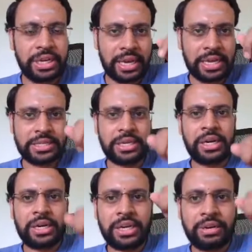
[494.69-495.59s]
as
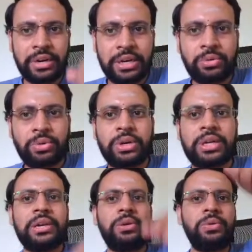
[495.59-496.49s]
derivative would
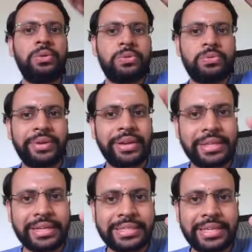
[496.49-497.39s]
tell you where
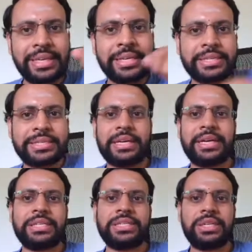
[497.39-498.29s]
there is a
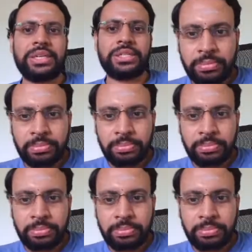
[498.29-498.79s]
sudden change.